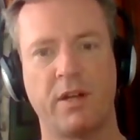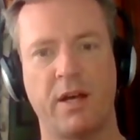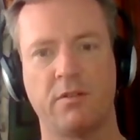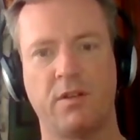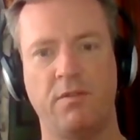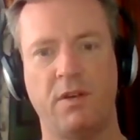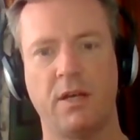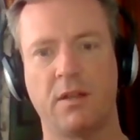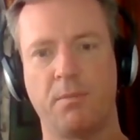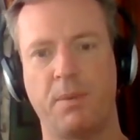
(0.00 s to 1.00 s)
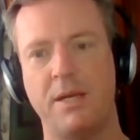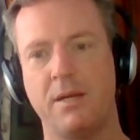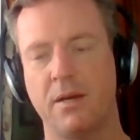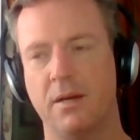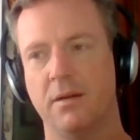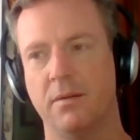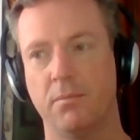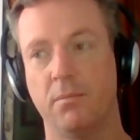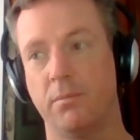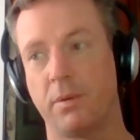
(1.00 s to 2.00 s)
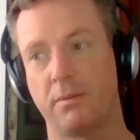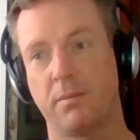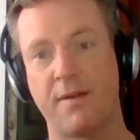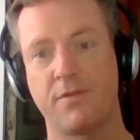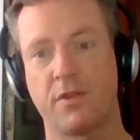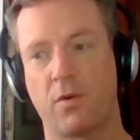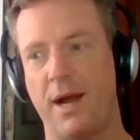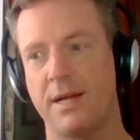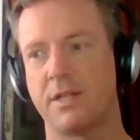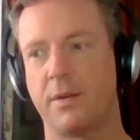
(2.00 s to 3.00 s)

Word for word: LTV at the peak but after the crash,